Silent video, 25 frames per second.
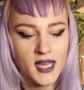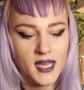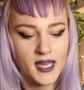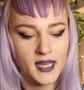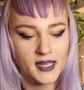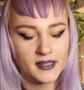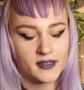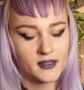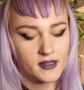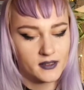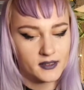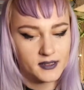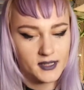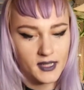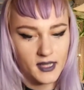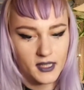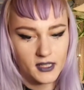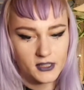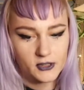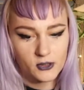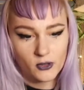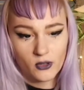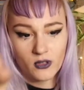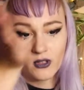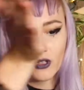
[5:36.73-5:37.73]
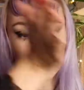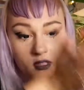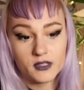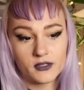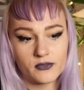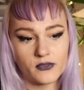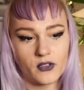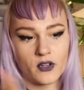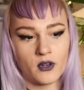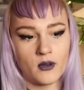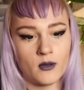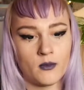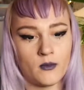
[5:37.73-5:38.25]
and there's like stores
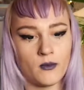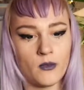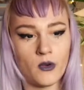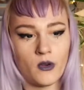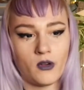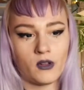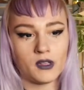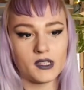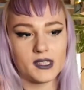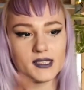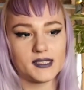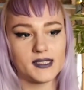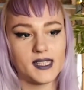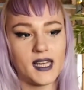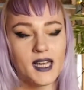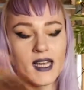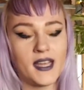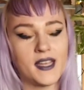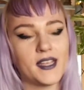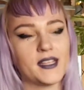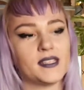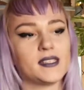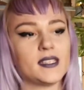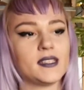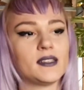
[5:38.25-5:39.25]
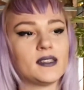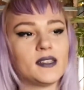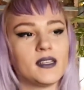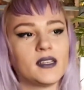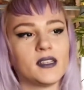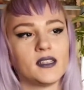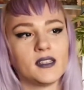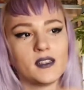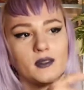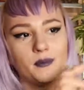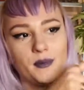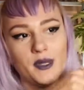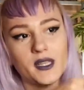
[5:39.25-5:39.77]
from all the sides, and then
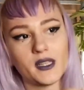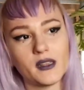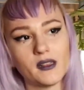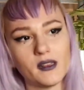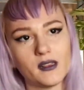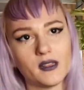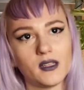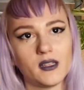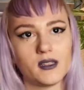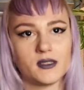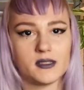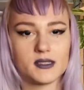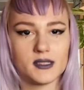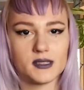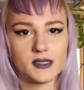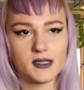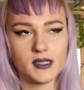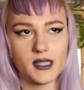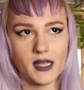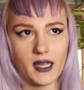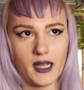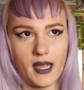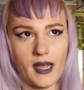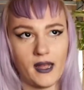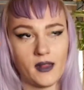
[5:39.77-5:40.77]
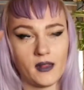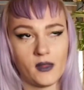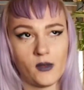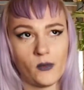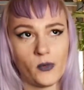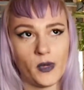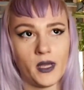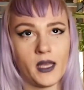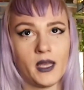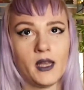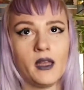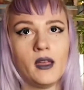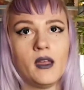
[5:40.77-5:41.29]
in the middle there's this like
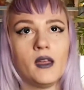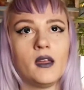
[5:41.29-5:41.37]
alleyway,